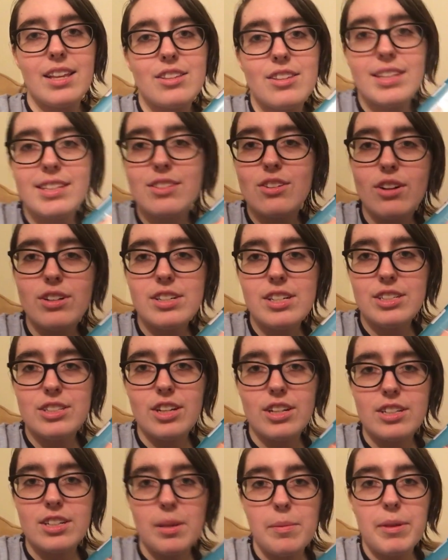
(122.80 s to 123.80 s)
it, it's hard to
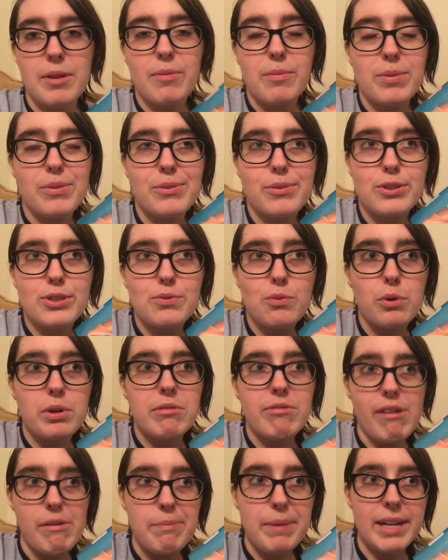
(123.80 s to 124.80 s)
judge something from the first
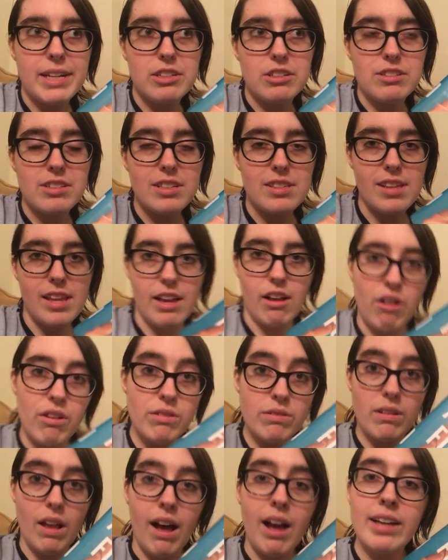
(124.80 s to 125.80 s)
45 pages because like a
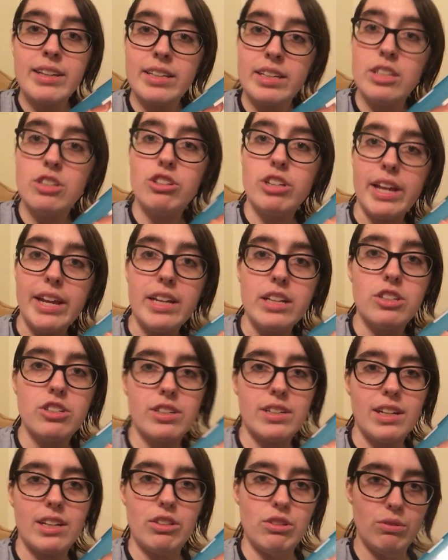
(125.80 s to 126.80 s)
lot can
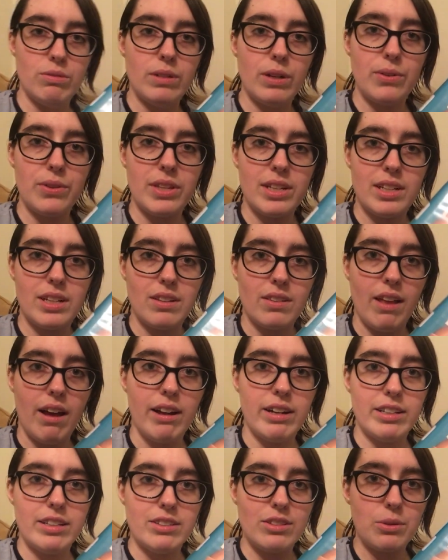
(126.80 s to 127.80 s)
change and i do know that a
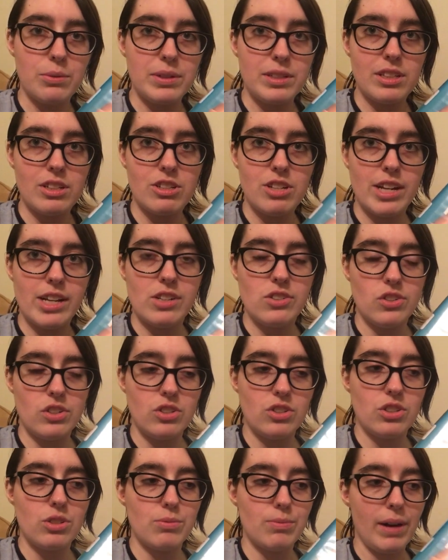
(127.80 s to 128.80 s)
lot is going to change
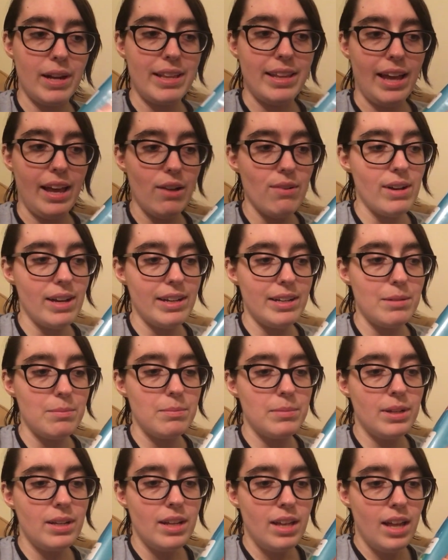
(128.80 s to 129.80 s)
it's just right now i
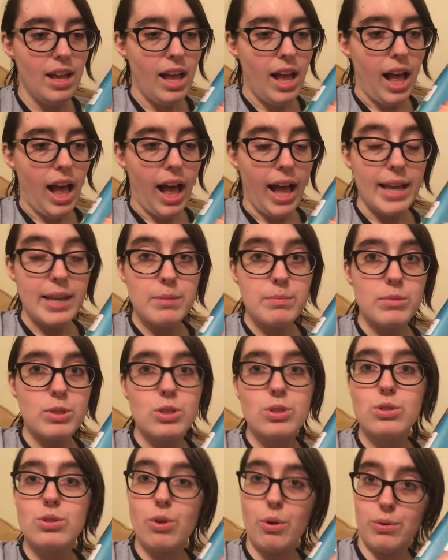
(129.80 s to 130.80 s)
am i am
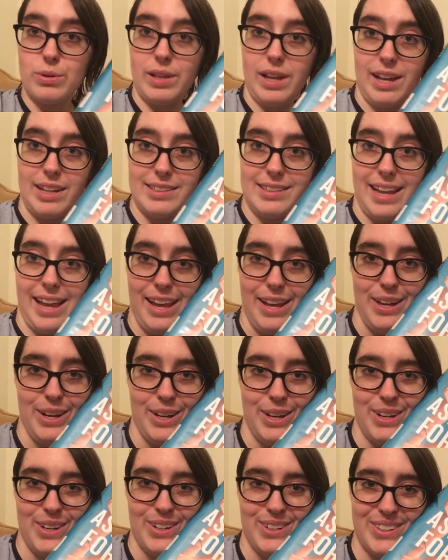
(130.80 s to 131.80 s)
so not
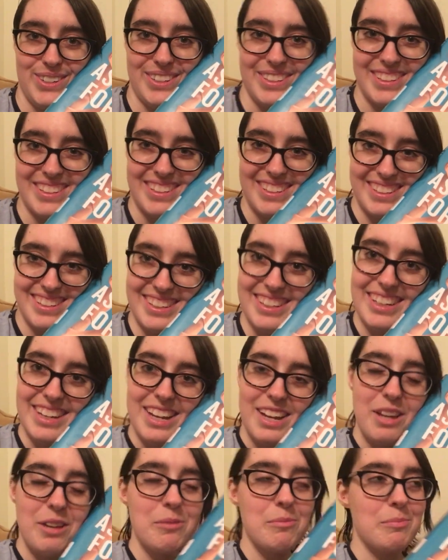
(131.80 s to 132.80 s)
down
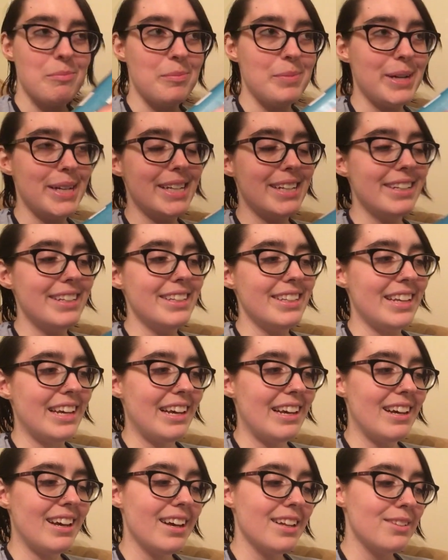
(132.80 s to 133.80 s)
but
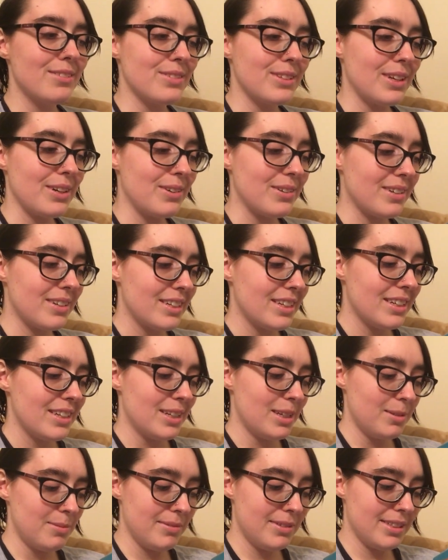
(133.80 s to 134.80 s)
yeah i don't know
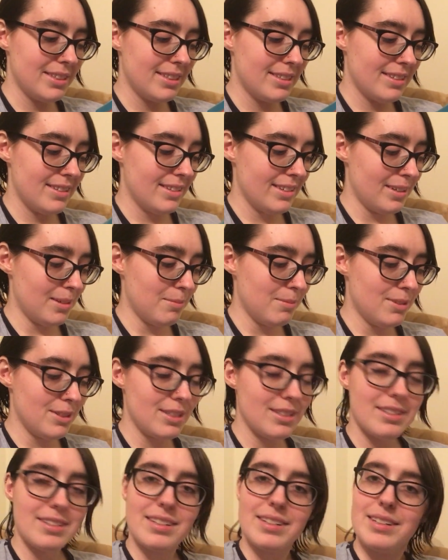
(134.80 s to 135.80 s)
i'm just I'm
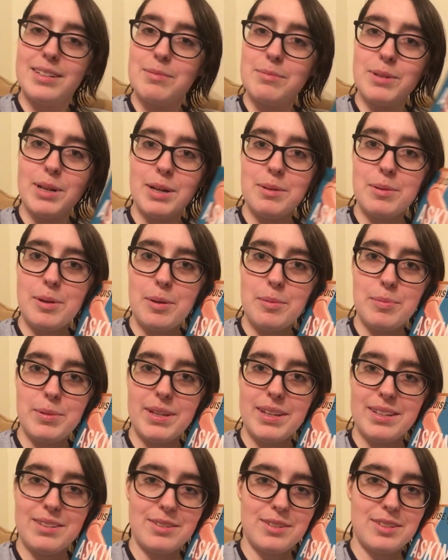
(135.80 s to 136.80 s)
just I'm I'm
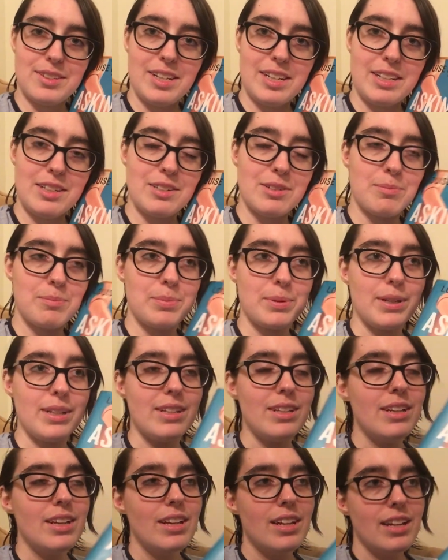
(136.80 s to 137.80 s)
hoping it'll change,
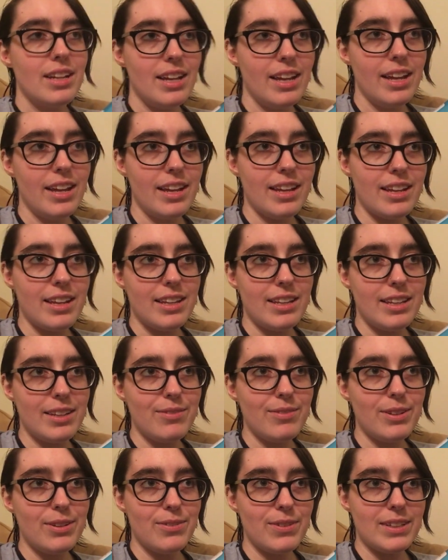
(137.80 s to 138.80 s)
but it,
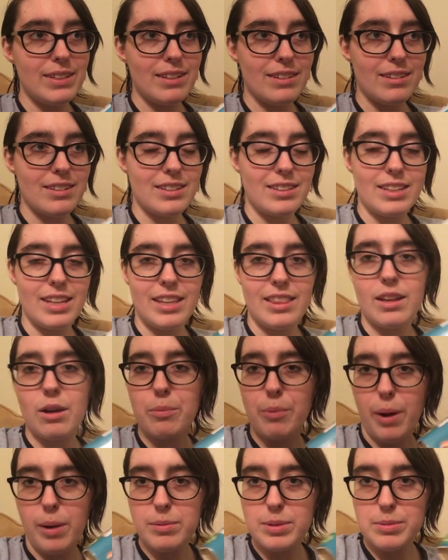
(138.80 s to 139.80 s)
even if it doesn't, like
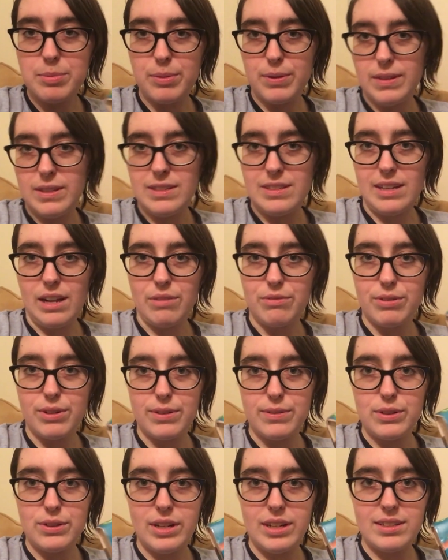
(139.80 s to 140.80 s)
I'll probably put this down for
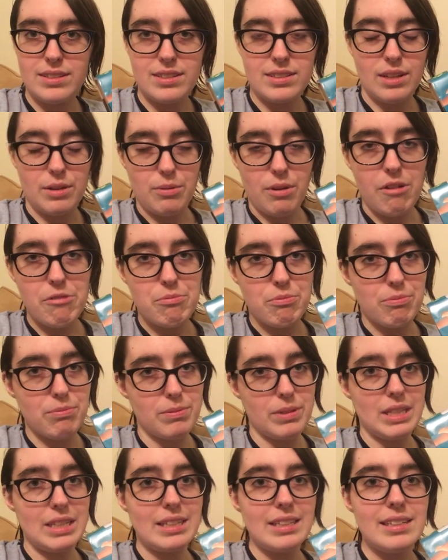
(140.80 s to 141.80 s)
a few days because I, I
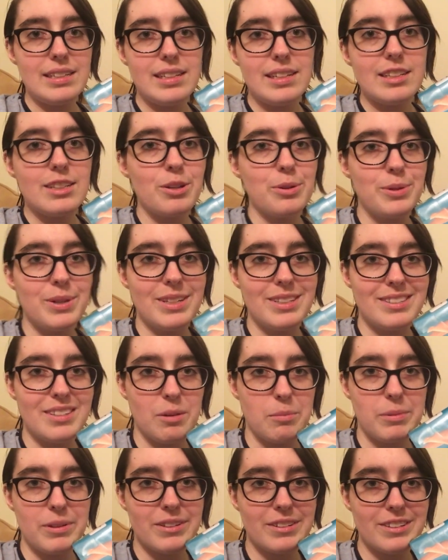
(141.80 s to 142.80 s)
really need to read
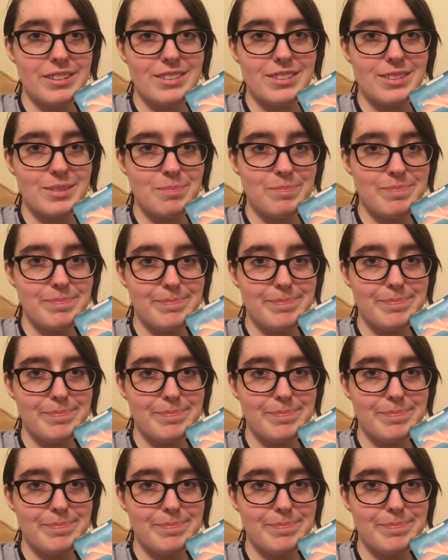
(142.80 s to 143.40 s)
Dubliners.